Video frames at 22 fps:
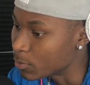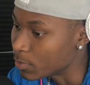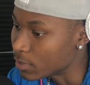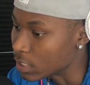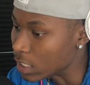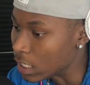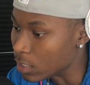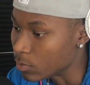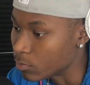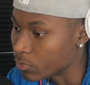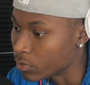
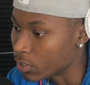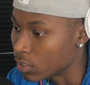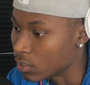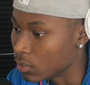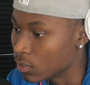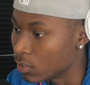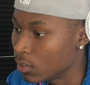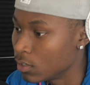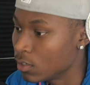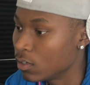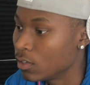But like, bruh,
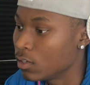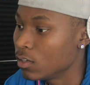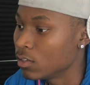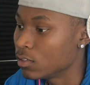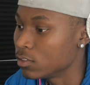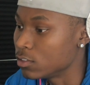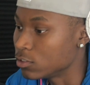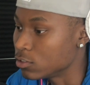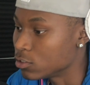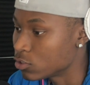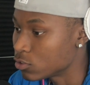
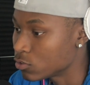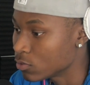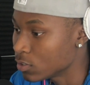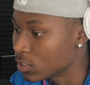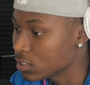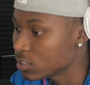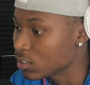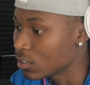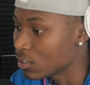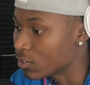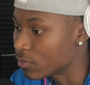the
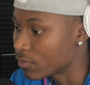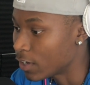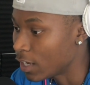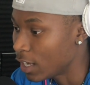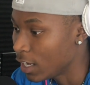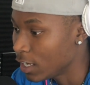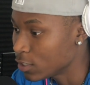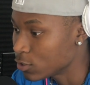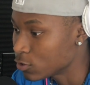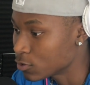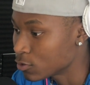stress of
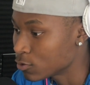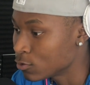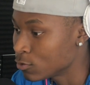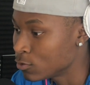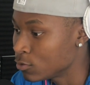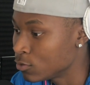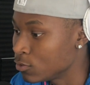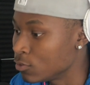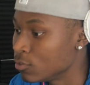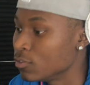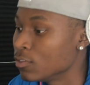high
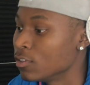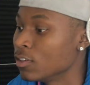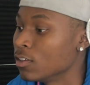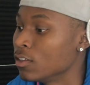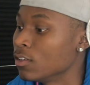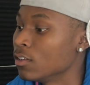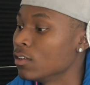school